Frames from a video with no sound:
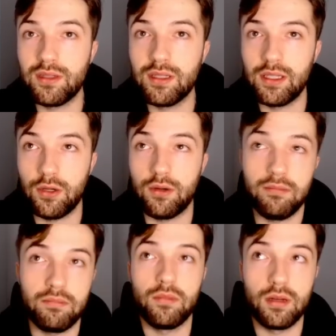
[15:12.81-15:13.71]

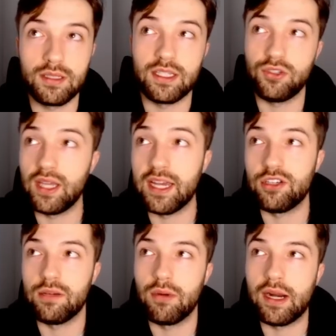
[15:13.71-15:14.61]
your essentially
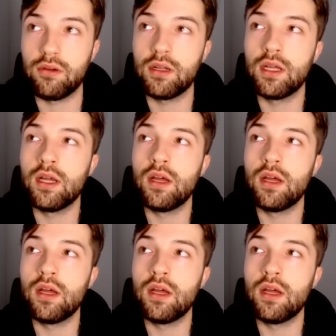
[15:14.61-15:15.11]
AJ Brown.